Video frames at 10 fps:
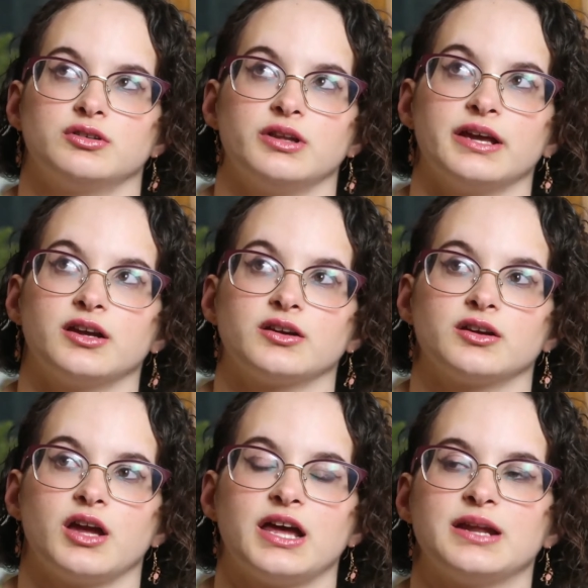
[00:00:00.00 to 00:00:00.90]
Like,
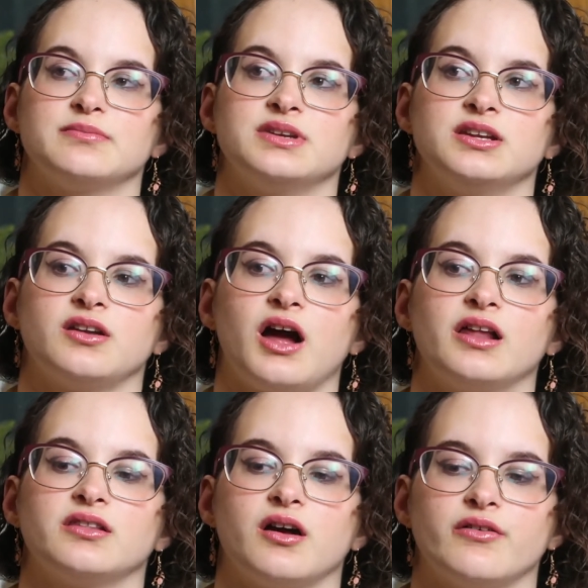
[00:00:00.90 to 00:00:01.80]
and I mean,
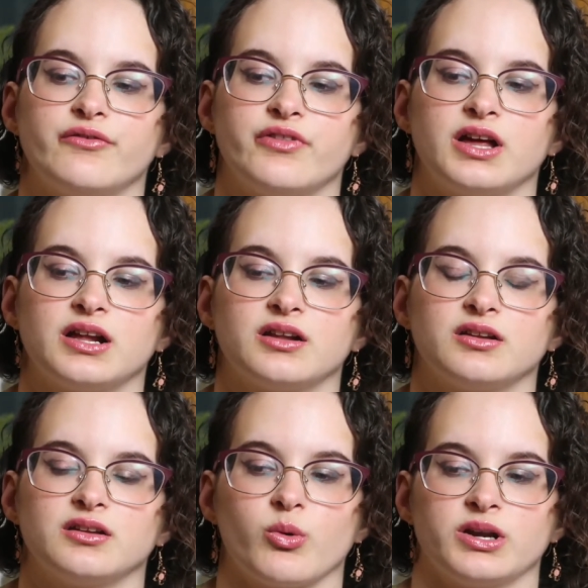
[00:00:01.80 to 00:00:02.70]
I love
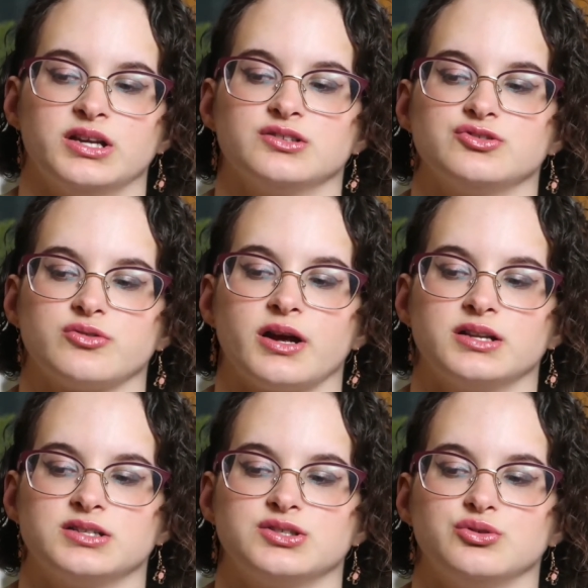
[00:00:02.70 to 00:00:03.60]
that Courtney is trying